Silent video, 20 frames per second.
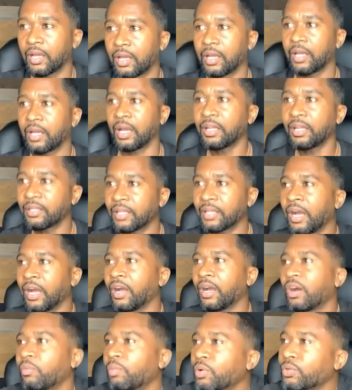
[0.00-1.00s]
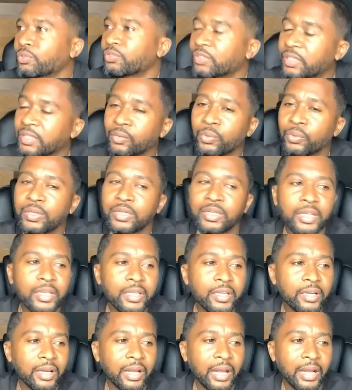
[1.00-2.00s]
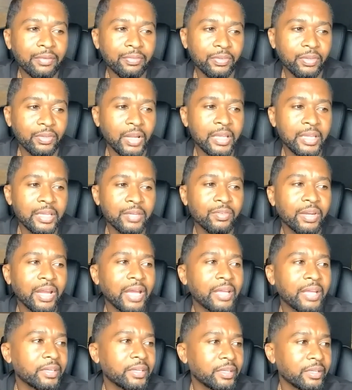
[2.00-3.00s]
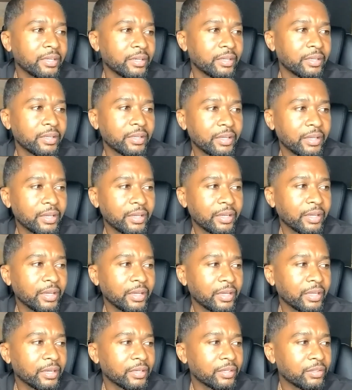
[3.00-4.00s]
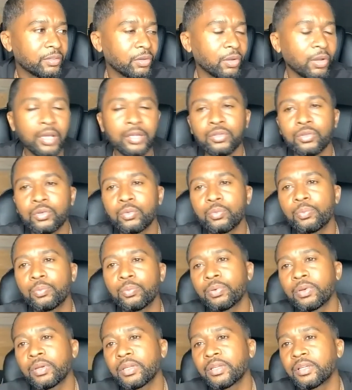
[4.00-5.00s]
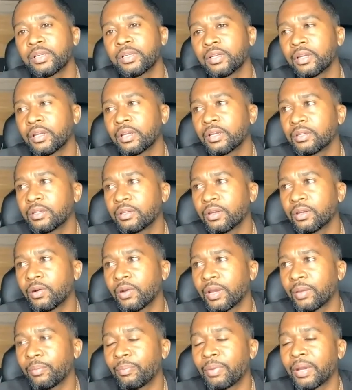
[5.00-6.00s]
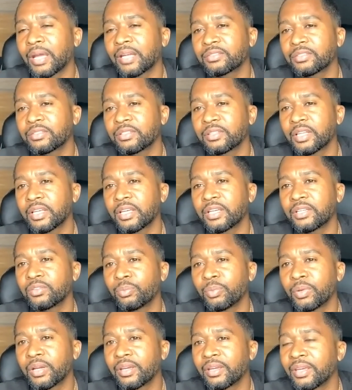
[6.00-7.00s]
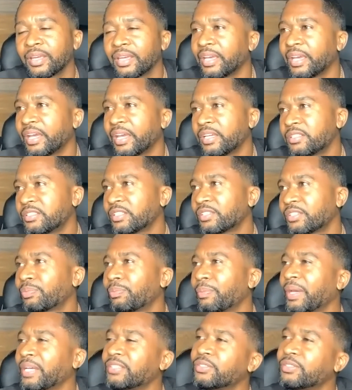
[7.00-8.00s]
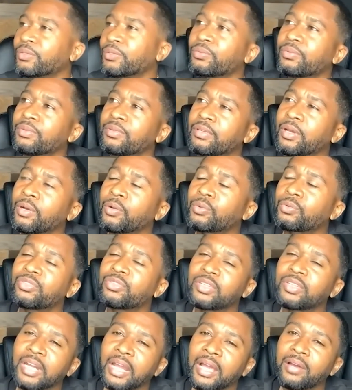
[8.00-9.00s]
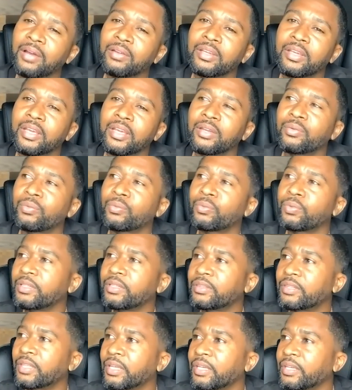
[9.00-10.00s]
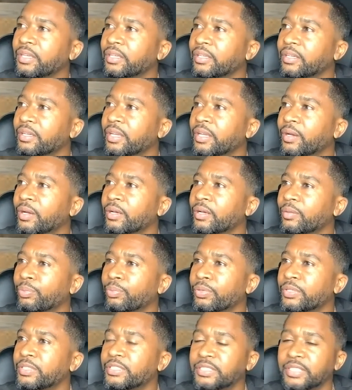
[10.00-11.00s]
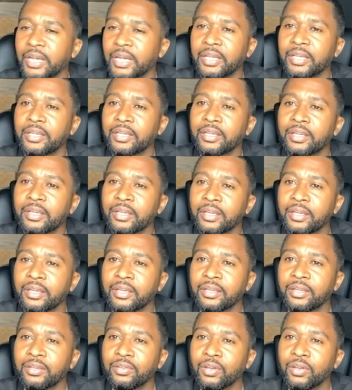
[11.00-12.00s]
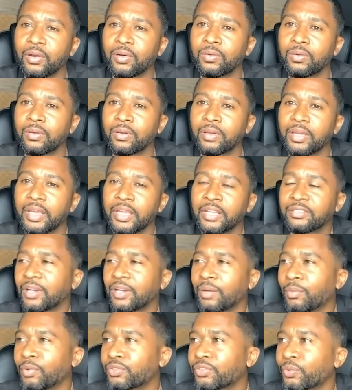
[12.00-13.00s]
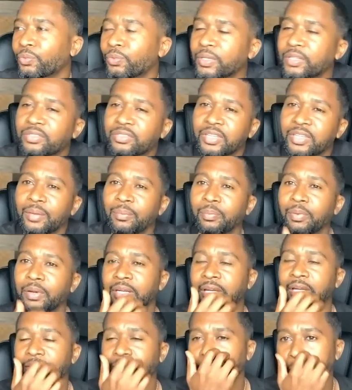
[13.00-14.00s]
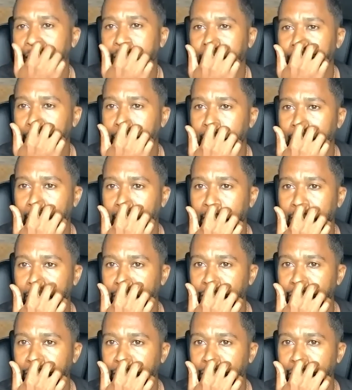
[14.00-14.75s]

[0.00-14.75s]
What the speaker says: I almost think we need it. I feel like even I need it. And, I do pretty good at balancing things, but it just makes you, sit down and rethink and appreciate, and it's almost a reset button. That's what I took it as.